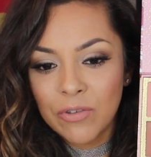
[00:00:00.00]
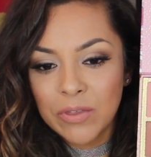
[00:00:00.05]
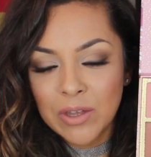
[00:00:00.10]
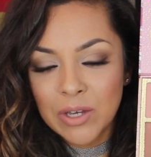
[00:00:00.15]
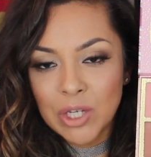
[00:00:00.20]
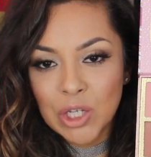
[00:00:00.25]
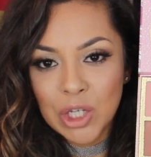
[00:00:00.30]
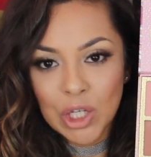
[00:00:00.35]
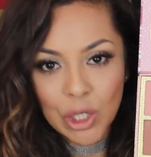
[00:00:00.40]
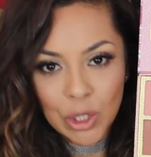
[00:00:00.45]
for
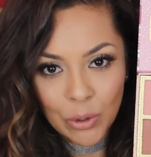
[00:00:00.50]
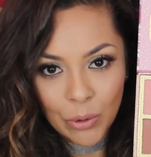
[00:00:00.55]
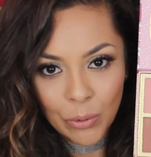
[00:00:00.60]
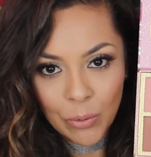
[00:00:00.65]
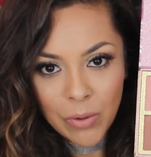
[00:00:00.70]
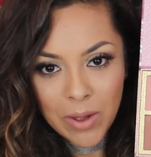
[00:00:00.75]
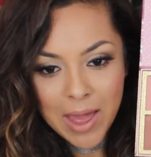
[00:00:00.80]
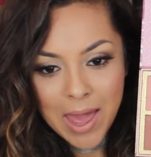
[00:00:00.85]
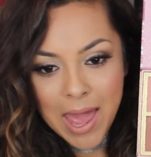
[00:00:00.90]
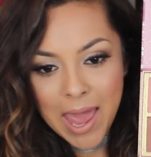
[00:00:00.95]
the
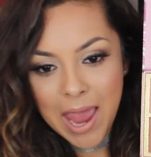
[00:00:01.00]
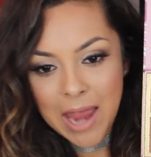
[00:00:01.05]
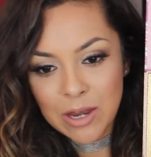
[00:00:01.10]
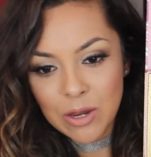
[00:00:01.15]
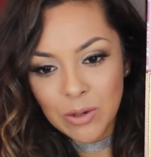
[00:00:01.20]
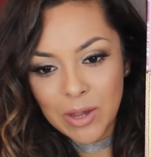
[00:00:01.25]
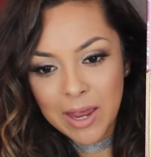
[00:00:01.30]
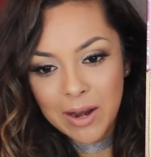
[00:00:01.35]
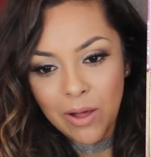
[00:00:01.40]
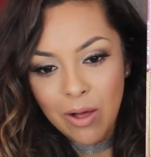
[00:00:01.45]
two,
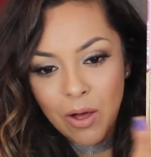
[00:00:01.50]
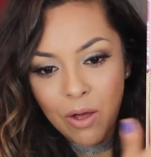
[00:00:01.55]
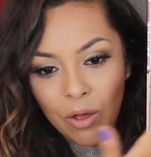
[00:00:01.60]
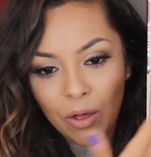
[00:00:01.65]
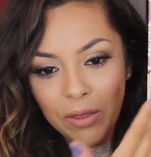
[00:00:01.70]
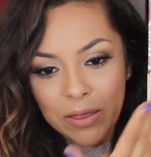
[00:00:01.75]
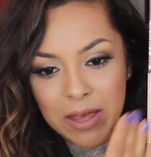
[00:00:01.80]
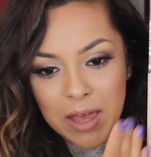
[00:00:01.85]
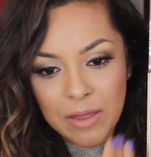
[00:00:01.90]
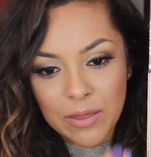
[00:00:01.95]
and you get
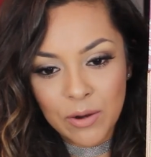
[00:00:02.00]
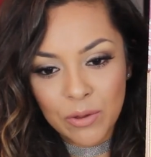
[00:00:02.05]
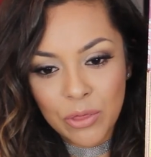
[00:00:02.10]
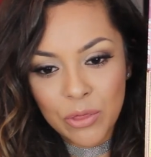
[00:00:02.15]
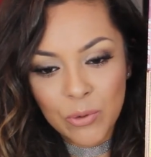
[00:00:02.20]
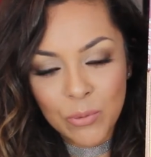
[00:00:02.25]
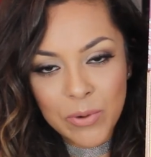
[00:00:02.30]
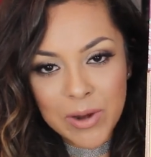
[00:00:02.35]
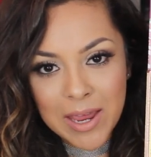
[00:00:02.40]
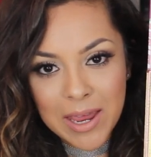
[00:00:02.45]
all the other
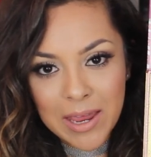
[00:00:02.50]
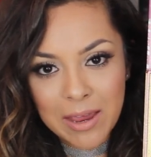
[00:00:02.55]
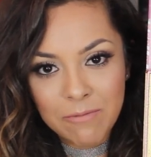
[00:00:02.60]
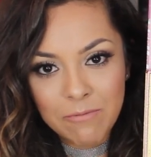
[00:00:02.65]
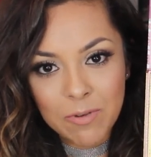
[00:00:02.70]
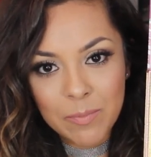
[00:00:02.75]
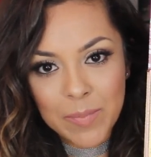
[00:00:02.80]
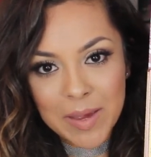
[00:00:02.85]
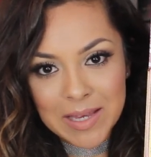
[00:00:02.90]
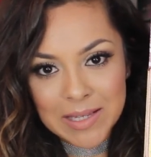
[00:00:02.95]
three
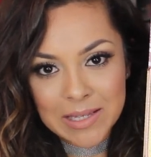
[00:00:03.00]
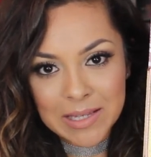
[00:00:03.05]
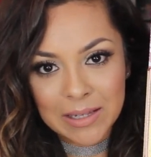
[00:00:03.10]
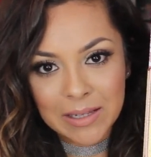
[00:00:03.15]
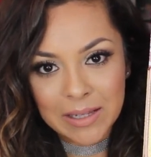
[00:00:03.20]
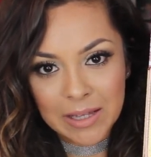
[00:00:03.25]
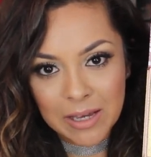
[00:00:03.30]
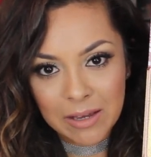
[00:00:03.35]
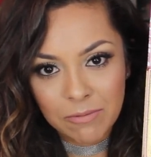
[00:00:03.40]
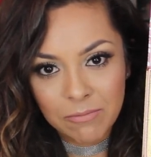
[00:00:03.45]
for
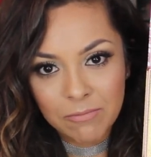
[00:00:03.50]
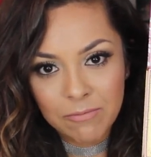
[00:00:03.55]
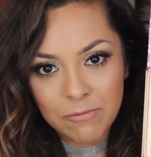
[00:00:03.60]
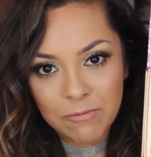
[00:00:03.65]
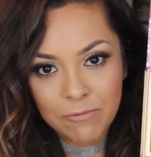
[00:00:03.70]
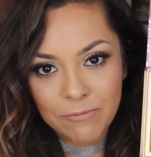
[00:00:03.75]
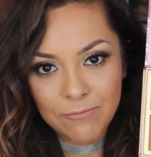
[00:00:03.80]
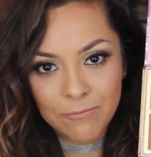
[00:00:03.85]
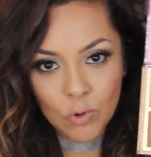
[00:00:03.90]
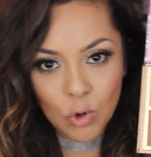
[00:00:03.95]
basically
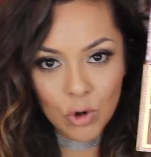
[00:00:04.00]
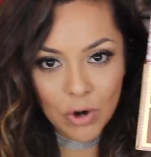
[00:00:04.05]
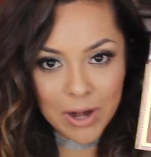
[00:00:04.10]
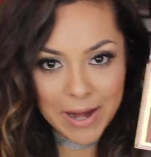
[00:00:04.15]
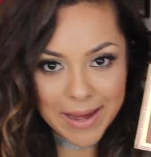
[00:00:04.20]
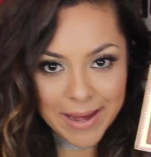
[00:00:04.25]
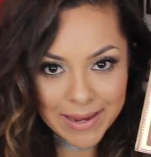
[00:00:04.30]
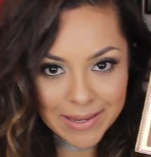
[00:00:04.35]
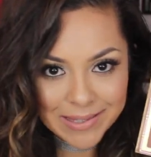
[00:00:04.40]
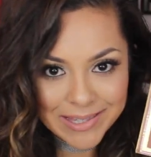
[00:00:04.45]

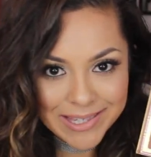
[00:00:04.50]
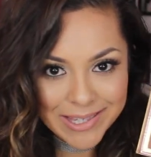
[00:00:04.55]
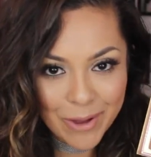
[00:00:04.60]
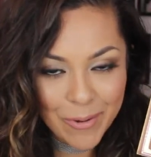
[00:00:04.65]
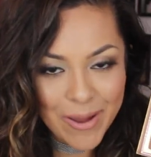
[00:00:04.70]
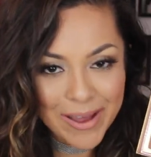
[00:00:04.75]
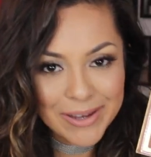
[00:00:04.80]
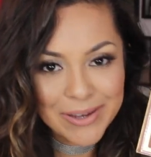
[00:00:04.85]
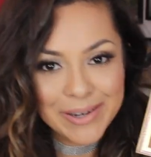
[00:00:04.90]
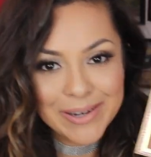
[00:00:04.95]
free.
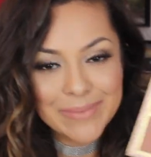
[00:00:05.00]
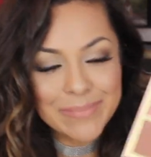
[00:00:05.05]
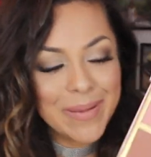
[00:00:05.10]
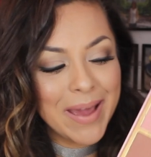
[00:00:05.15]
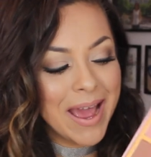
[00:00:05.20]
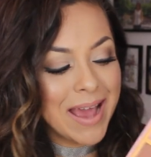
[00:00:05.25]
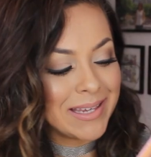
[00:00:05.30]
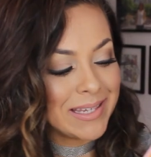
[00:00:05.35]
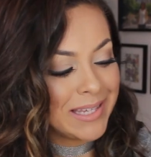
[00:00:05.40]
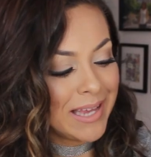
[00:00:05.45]
So I couldn't
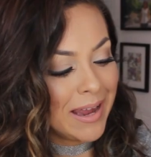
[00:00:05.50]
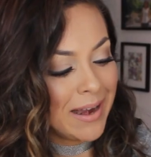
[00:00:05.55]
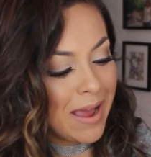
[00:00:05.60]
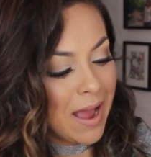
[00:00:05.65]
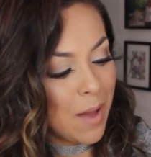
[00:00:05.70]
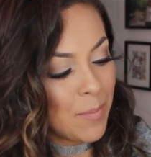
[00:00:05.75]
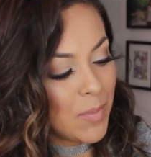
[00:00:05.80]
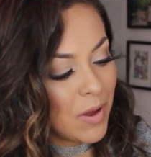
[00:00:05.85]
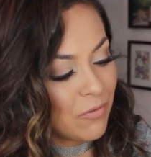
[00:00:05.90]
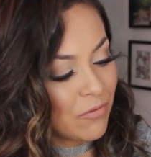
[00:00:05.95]
pass that
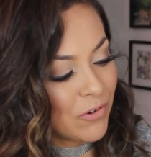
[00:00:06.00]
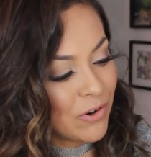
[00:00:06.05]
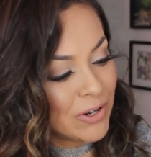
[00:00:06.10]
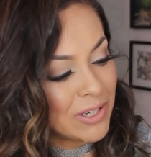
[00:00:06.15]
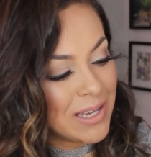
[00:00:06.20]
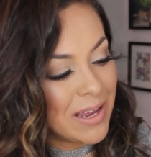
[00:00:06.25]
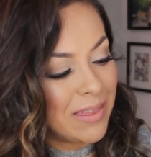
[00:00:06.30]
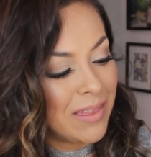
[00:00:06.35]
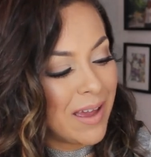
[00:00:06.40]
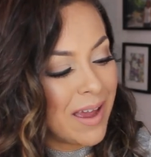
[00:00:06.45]
up. At
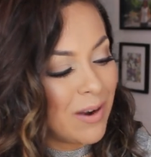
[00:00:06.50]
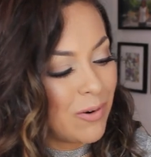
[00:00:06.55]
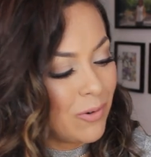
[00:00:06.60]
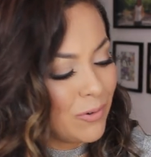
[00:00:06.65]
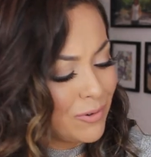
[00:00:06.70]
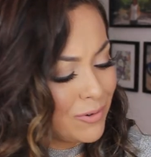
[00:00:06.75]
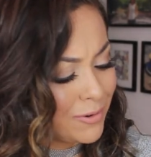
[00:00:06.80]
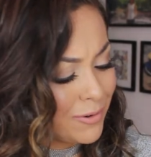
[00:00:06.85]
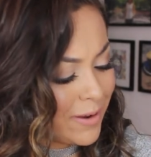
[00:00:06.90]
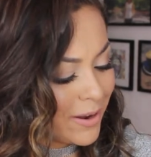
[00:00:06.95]
first I thought,
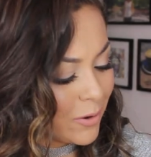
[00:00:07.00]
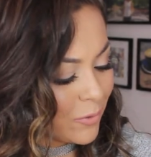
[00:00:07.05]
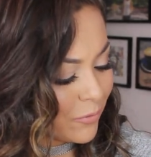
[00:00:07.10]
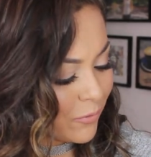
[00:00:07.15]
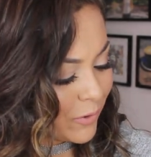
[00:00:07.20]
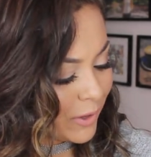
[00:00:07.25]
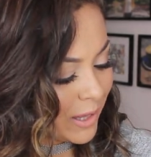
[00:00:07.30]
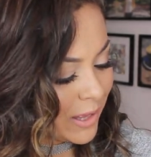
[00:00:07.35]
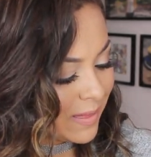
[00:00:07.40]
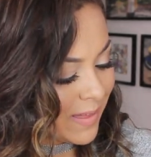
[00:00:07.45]
oh, I
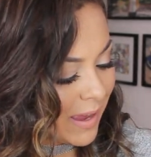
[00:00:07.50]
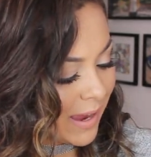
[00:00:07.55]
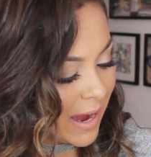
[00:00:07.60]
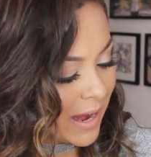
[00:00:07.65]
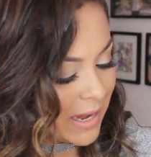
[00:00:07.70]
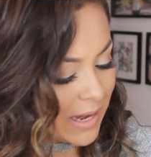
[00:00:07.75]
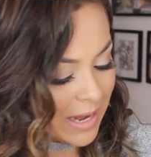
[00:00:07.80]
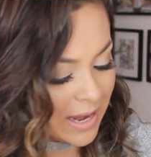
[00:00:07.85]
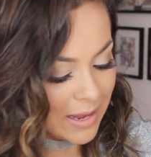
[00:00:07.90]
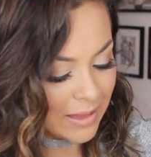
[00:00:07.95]
don't really think
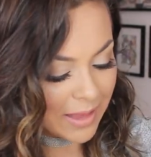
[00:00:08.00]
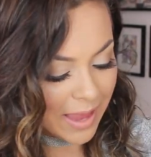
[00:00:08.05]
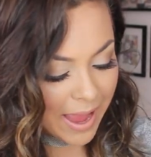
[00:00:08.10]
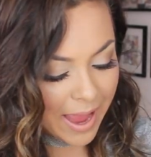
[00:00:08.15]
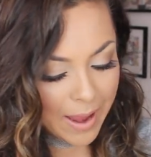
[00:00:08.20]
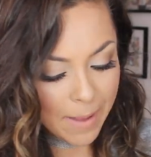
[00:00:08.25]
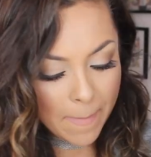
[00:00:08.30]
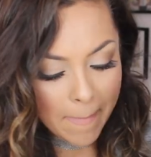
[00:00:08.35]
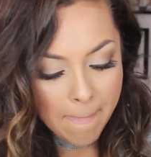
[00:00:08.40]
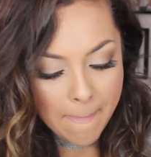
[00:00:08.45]
I need
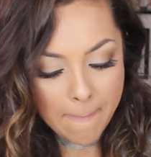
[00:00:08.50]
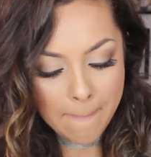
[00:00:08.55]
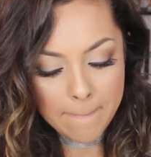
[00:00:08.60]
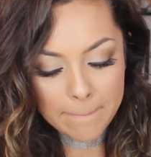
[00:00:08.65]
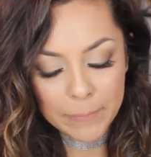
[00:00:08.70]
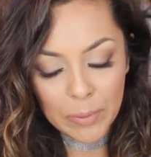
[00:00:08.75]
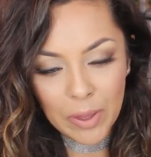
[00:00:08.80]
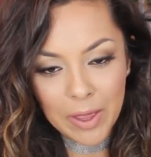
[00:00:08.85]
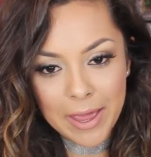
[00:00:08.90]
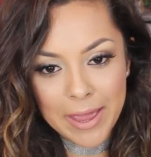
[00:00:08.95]
that,
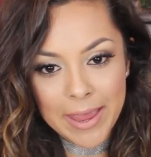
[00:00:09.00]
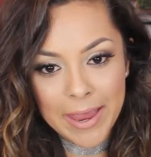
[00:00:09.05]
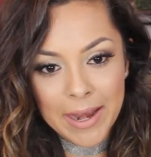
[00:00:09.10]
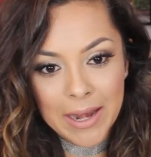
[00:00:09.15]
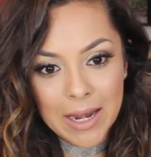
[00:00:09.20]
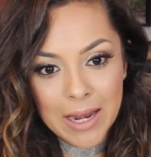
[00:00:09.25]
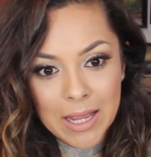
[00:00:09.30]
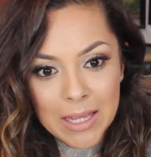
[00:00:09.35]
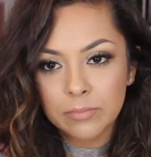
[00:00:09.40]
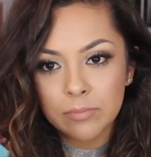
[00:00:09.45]

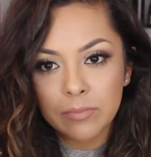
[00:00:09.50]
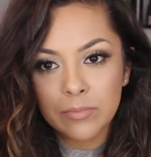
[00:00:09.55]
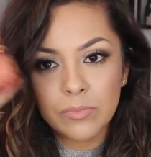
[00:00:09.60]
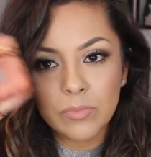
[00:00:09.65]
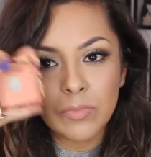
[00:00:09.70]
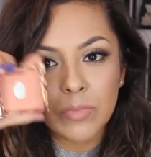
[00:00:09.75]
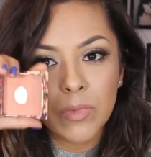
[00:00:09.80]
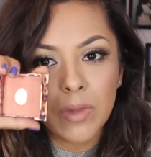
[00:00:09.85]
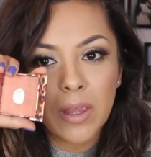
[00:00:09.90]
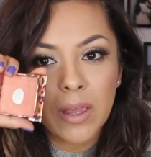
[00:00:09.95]
but
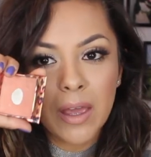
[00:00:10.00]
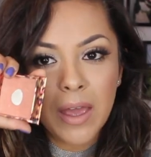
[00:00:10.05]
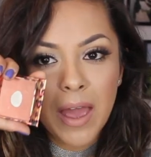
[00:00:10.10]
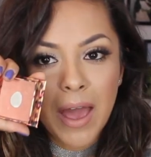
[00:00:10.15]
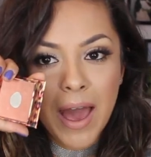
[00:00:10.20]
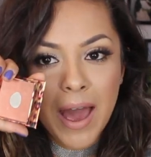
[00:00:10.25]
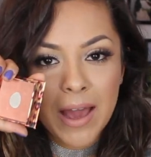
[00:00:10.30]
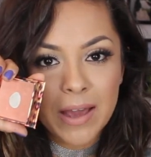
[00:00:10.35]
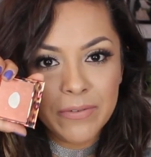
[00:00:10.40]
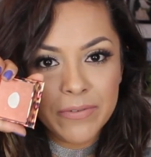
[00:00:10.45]

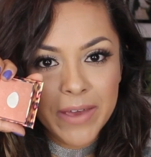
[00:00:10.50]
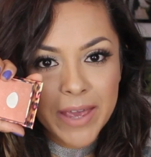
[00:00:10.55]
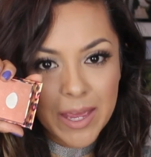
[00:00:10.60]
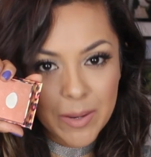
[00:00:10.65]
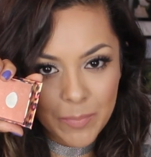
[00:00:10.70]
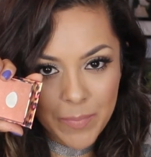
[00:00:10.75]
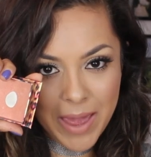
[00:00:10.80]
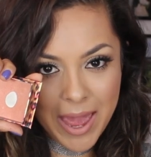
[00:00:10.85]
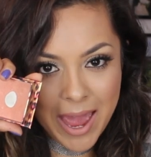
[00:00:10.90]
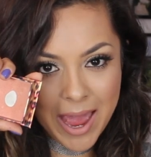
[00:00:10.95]
I've
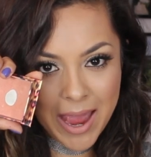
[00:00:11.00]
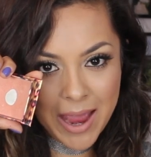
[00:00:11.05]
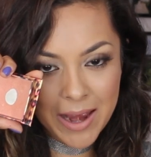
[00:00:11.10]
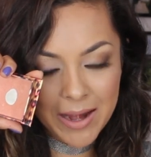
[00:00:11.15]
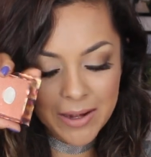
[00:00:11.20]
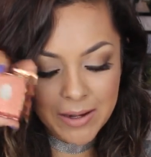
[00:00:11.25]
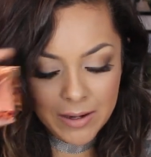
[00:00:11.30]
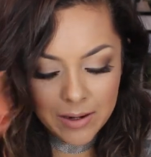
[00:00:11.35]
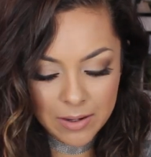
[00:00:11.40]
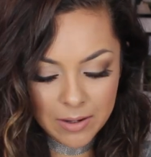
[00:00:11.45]
hit
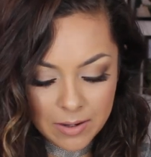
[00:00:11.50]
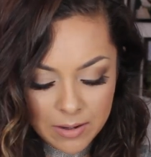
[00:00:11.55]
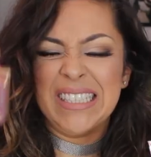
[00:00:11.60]
pan.